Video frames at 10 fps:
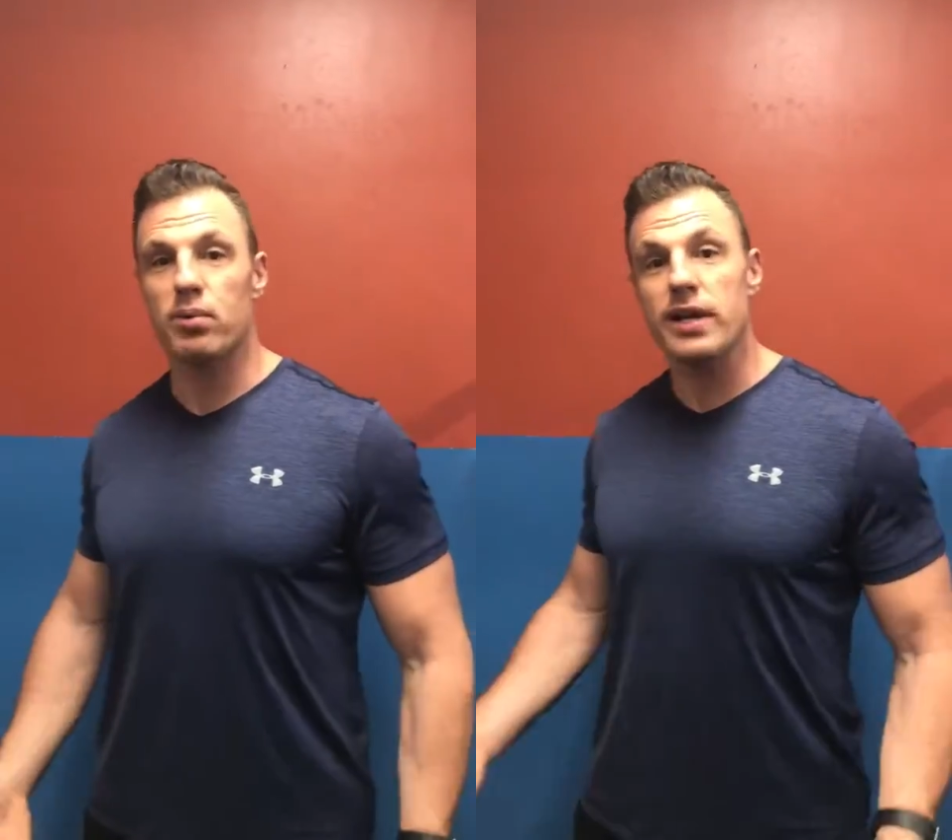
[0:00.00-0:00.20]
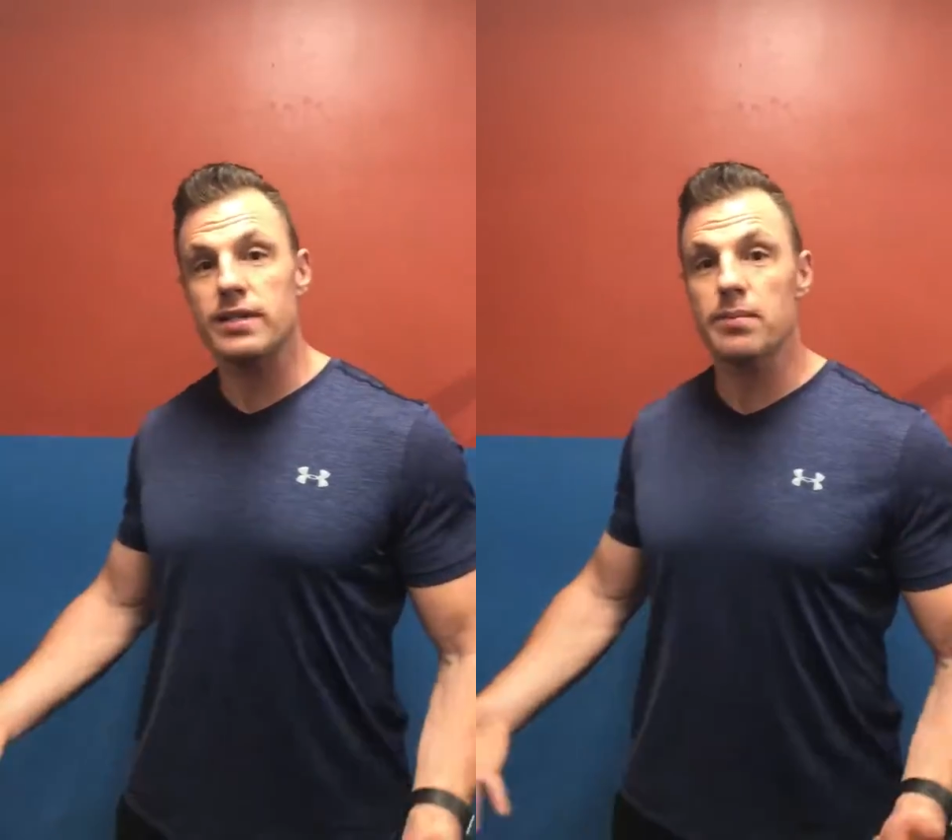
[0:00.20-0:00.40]

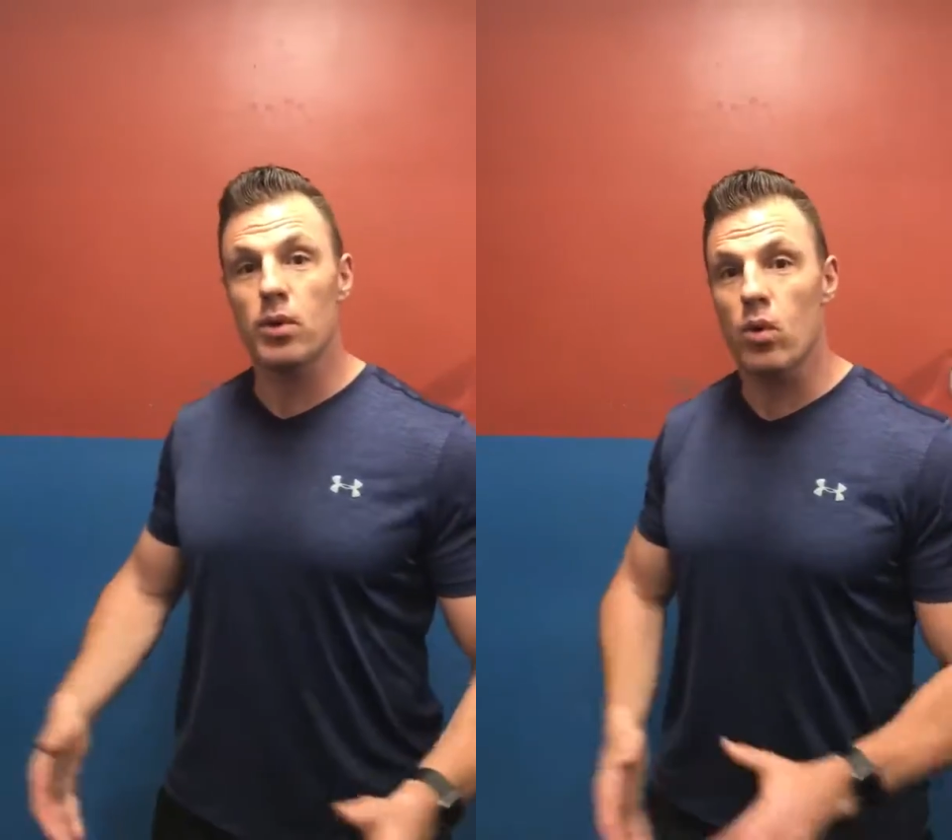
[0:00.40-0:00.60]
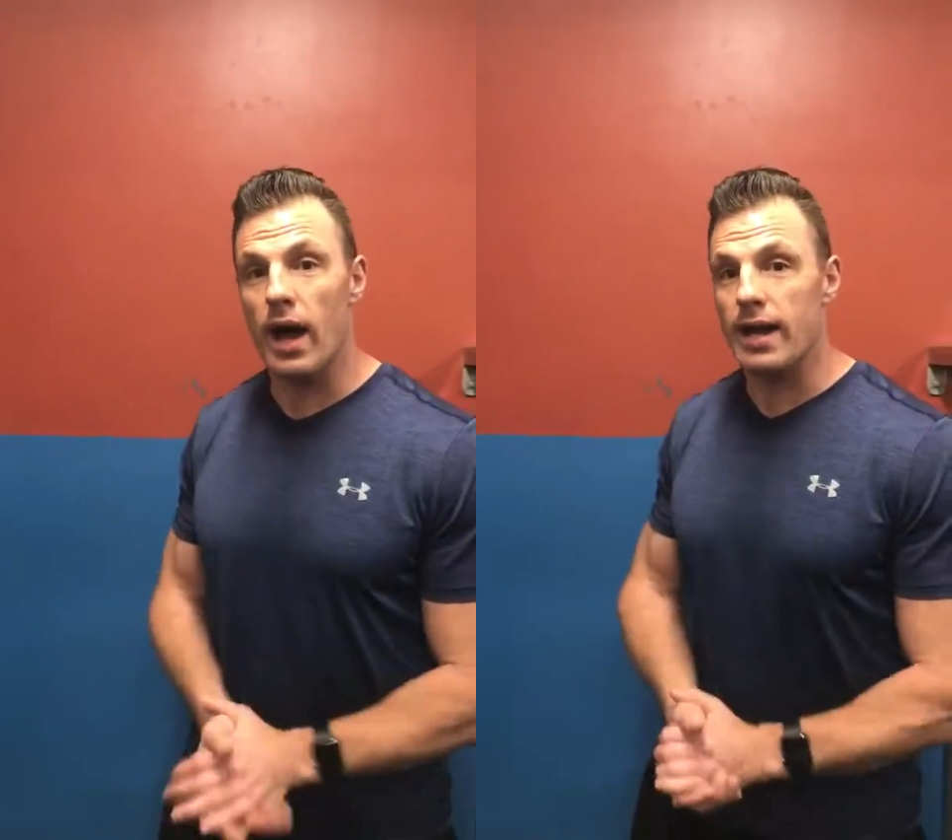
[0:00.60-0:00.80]
Pretty
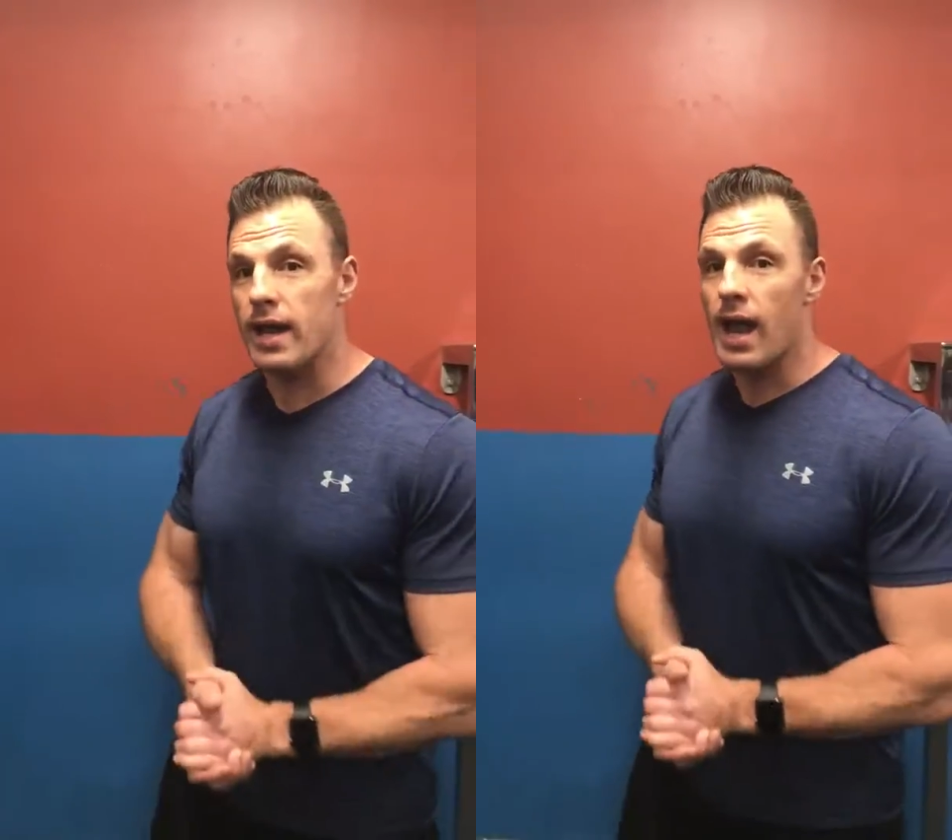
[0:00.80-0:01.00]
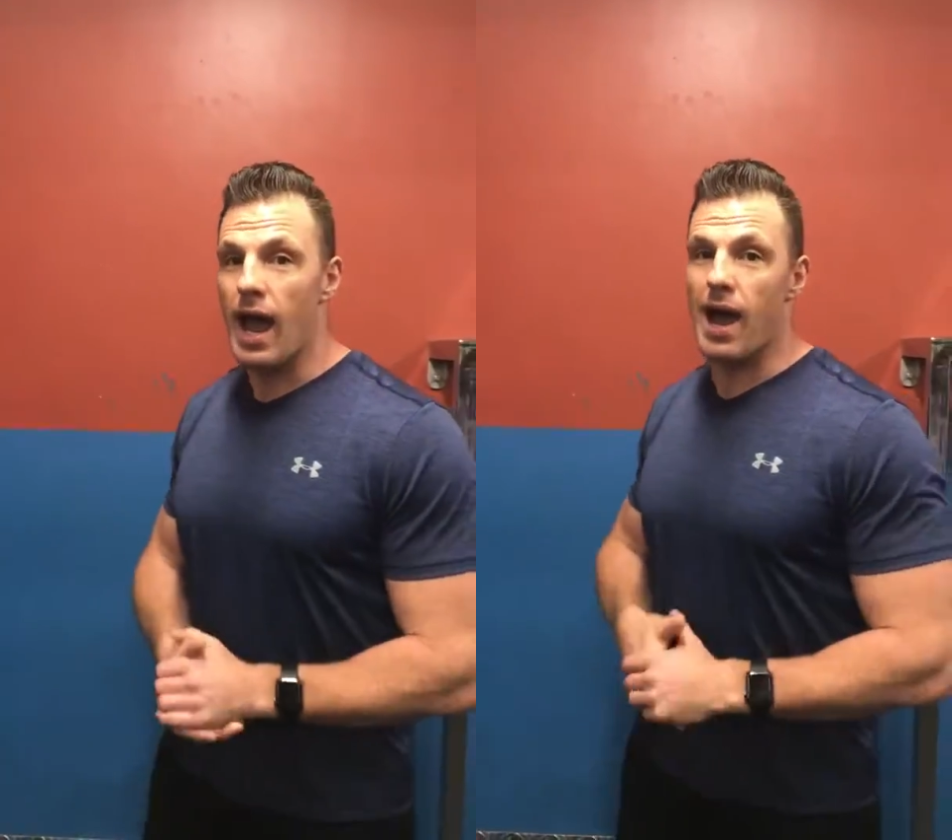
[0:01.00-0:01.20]
simple
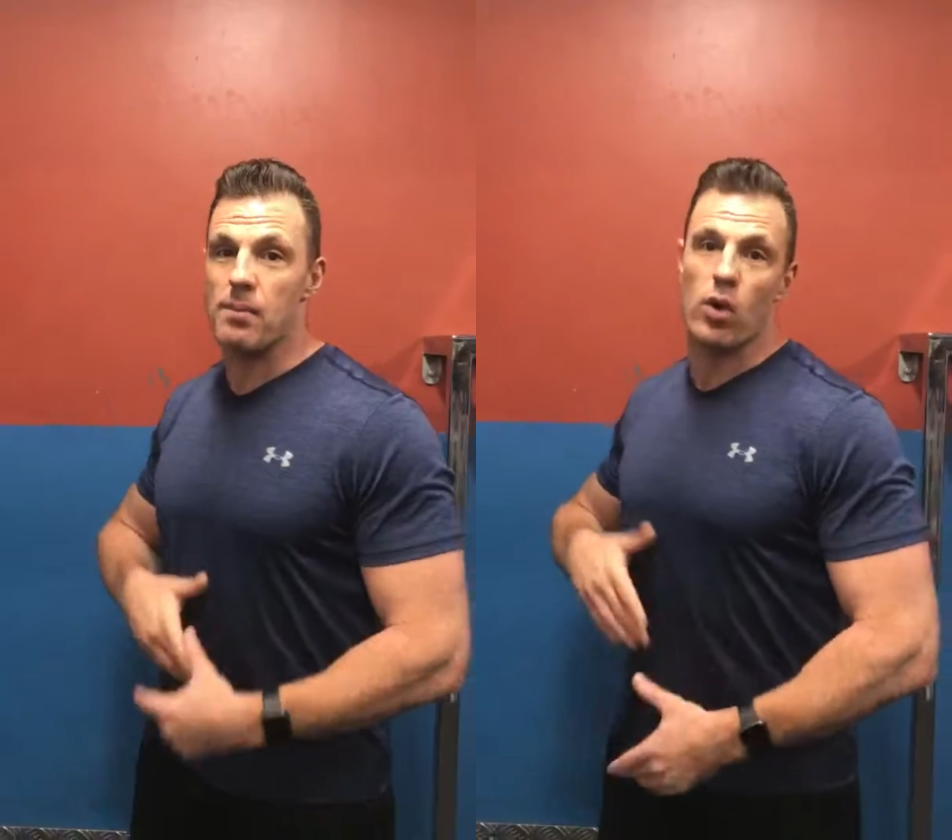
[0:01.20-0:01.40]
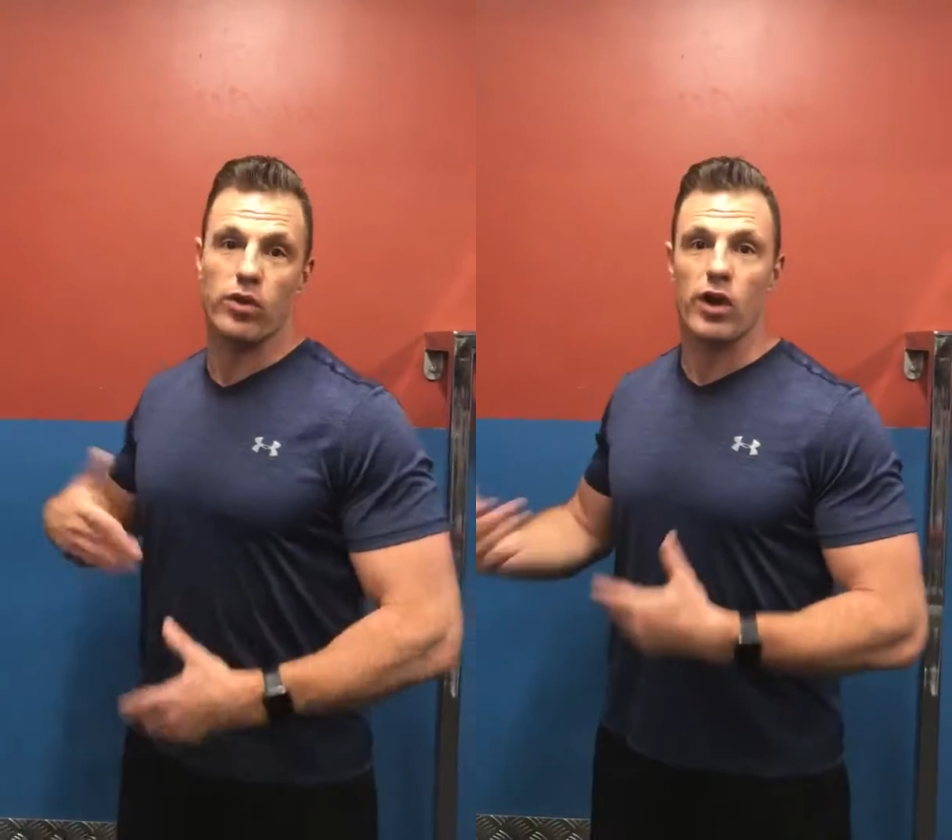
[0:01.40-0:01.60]
one,
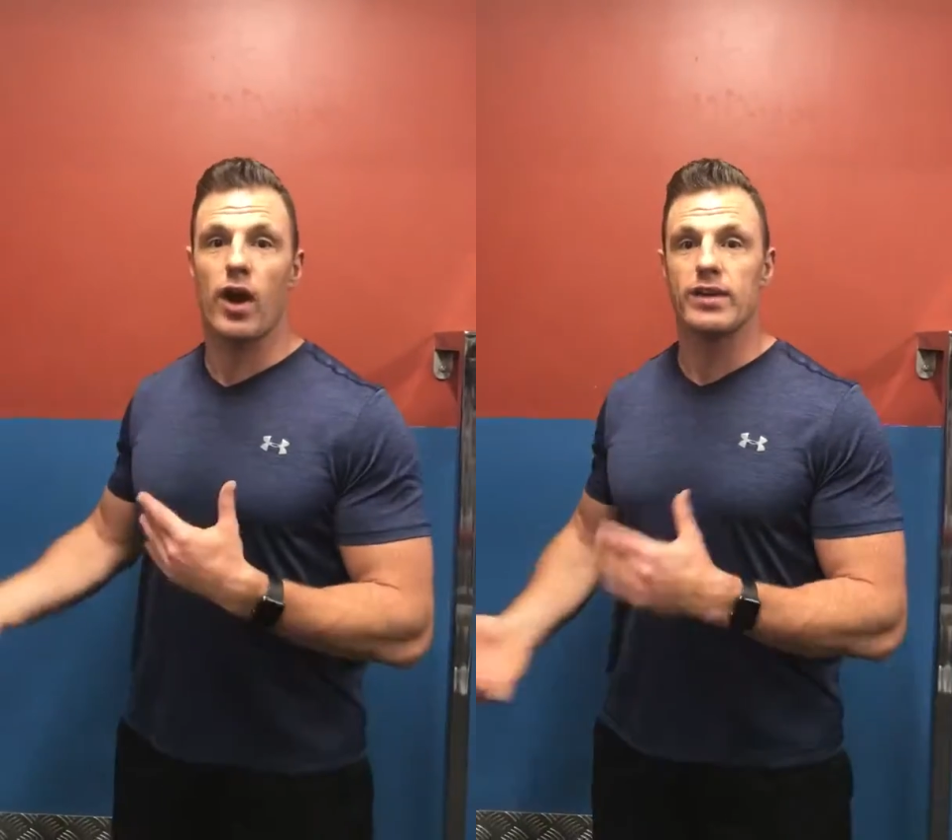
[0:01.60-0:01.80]
although